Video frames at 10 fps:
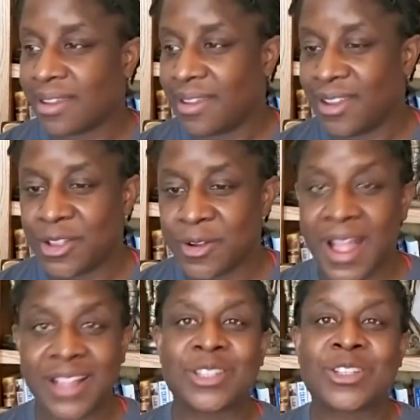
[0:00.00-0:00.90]
you know,
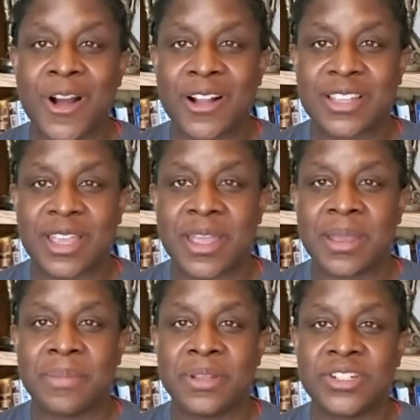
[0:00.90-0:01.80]
got to talk to
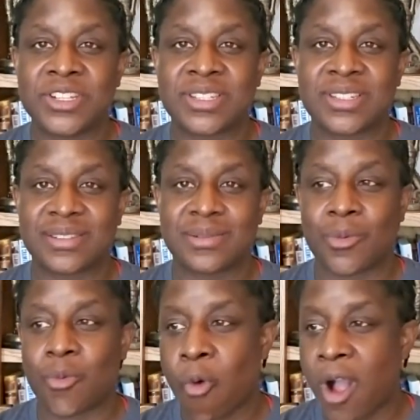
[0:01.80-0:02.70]
him and just
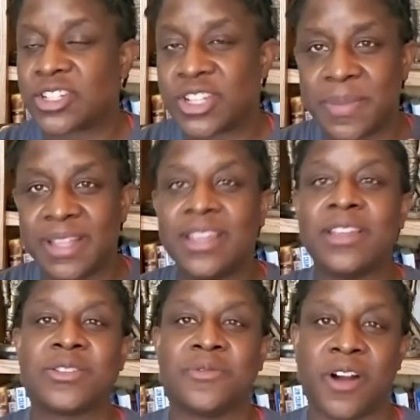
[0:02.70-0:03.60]
watch him in
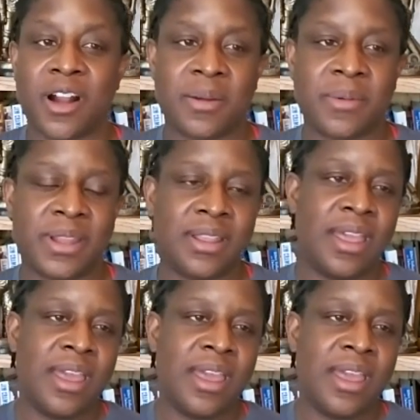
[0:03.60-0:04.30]
his environment.